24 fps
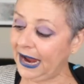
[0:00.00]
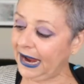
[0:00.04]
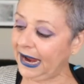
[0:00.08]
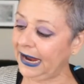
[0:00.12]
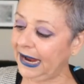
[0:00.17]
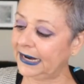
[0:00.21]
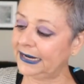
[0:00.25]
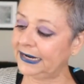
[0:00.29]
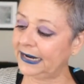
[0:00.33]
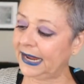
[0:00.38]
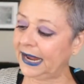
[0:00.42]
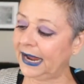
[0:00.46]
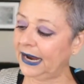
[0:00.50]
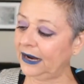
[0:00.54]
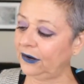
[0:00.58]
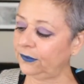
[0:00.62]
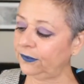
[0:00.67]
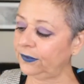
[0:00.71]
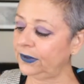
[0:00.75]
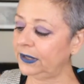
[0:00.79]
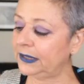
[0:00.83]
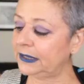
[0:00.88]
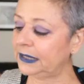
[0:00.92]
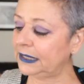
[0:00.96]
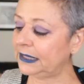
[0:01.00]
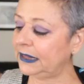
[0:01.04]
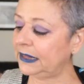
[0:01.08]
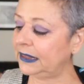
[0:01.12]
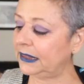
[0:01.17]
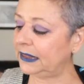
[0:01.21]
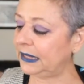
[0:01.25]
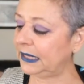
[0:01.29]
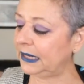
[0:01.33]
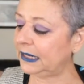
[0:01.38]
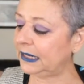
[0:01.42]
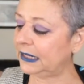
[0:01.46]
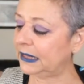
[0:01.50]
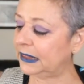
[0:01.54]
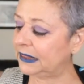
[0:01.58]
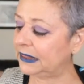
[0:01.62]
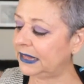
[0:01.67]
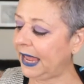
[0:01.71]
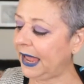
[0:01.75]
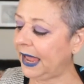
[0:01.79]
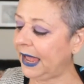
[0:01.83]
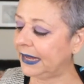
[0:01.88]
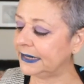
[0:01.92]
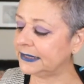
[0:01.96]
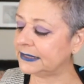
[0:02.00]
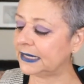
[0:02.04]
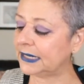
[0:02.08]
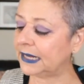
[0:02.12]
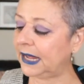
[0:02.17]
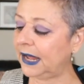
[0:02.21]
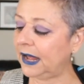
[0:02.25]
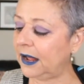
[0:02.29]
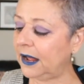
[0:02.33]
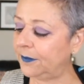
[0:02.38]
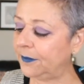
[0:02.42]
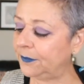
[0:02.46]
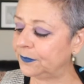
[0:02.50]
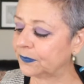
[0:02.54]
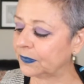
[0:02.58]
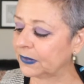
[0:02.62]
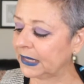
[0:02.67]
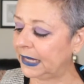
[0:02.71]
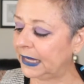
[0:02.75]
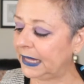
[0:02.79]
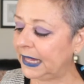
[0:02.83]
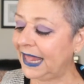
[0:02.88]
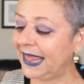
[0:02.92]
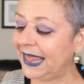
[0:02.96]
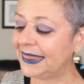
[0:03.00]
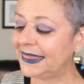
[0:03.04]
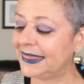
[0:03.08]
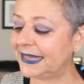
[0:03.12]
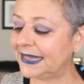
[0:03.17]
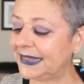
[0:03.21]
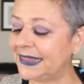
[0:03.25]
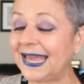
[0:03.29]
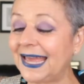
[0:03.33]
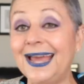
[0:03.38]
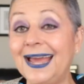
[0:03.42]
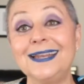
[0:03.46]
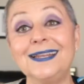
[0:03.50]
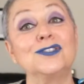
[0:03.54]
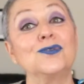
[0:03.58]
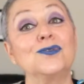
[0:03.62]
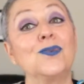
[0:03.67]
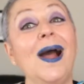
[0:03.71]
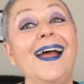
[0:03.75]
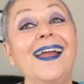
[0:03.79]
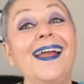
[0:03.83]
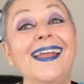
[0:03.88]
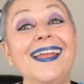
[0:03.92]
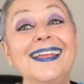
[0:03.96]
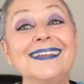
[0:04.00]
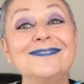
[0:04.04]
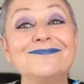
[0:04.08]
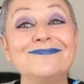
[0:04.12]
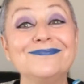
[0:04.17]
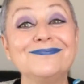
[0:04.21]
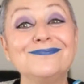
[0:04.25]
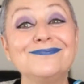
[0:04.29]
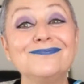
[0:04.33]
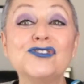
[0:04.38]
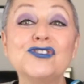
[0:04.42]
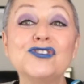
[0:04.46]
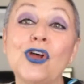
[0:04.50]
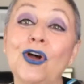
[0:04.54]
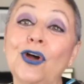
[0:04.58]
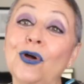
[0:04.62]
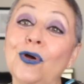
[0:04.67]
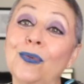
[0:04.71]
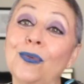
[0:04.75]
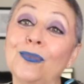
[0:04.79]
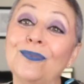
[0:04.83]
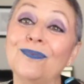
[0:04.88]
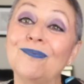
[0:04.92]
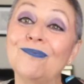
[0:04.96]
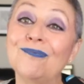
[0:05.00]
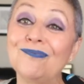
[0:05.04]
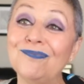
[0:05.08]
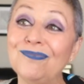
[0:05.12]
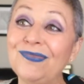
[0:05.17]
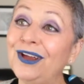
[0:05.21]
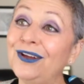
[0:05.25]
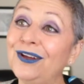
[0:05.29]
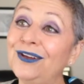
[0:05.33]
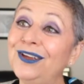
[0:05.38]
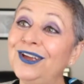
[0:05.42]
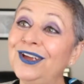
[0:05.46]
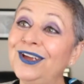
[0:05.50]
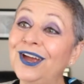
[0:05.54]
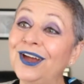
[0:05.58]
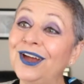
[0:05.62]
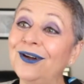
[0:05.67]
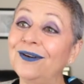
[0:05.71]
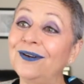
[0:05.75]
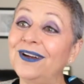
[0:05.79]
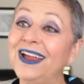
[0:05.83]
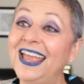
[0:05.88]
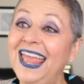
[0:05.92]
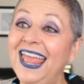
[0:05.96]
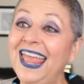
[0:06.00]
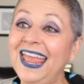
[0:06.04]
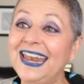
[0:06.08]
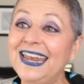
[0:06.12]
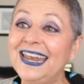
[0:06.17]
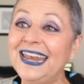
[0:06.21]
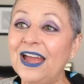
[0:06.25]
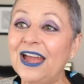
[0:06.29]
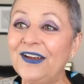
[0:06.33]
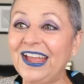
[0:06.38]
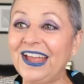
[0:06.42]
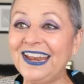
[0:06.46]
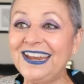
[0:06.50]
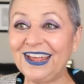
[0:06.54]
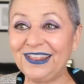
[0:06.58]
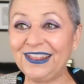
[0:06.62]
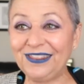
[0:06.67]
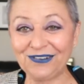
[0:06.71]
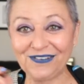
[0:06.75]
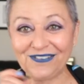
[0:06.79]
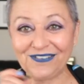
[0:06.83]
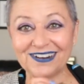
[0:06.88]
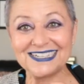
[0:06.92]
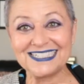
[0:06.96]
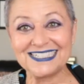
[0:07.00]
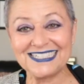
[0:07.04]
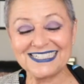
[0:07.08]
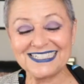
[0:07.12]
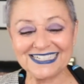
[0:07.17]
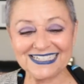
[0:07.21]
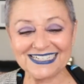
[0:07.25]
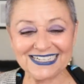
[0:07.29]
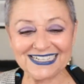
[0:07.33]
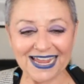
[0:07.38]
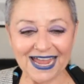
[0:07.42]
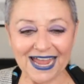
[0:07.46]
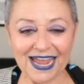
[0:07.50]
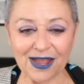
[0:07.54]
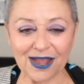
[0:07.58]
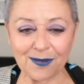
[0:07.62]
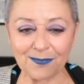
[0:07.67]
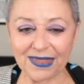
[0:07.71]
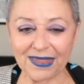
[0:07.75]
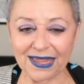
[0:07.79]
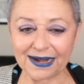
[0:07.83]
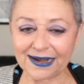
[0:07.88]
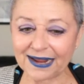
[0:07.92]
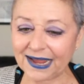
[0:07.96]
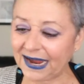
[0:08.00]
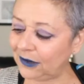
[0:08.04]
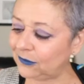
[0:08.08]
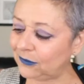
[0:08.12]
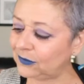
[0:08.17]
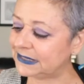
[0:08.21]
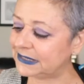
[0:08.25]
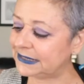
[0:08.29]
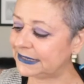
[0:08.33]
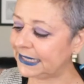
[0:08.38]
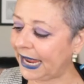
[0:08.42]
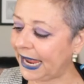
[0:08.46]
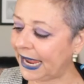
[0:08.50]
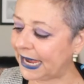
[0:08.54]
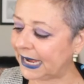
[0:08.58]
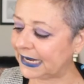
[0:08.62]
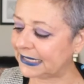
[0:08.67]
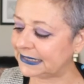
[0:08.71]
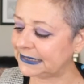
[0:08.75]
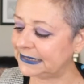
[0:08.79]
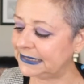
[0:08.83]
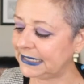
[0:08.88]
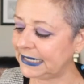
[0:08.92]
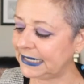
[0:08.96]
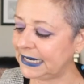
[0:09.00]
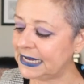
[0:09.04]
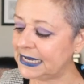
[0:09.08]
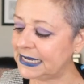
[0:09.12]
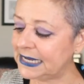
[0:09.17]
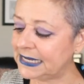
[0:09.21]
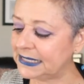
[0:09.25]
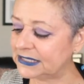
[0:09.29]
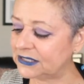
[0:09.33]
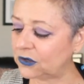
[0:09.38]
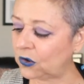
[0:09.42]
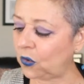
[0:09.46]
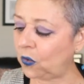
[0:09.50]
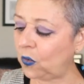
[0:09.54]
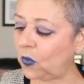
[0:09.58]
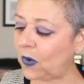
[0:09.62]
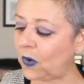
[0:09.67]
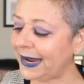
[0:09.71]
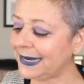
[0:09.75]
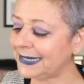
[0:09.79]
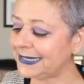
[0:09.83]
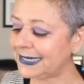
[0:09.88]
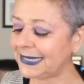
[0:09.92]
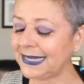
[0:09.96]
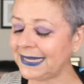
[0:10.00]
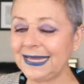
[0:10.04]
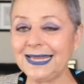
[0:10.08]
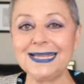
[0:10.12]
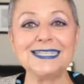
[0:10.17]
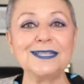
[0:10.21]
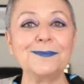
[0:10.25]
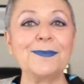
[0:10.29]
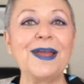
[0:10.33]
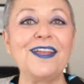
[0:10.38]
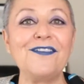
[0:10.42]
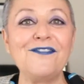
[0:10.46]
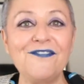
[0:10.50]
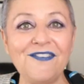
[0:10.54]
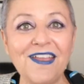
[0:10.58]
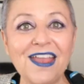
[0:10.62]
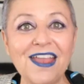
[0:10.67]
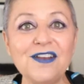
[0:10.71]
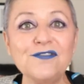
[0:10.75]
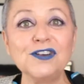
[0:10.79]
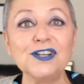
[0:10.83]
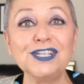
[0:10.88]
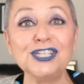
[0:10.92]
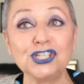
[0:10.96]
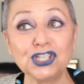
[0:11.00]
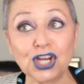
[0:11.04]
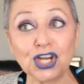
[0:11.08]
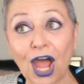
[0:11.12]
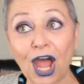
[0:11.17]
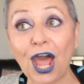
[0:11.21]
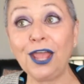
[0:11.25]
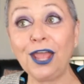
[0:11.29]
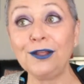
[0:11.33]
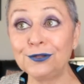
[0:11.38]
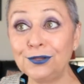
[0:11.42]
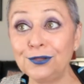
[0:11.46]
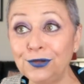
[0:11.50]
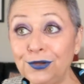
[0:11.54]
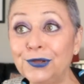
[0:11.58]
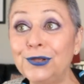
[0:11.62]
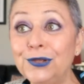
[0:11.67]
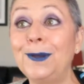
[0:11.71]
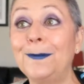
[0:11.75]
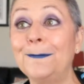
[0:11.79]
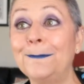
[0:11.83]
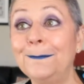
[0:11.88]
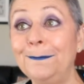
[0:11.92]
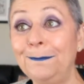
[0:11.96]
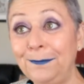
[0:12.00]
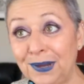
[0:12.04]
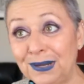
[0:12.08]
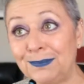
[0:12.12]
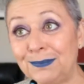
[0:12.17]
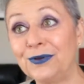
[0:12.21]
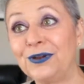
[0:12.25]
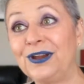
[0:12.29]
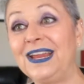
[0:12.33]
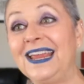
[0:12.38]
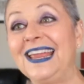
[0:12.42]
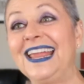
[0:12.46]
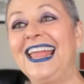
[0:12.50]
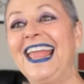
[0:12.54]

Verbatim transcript: And I really think that um, that, that is why. So there you go. Now, another question um, that I was asked is what is my favorite childhood memory?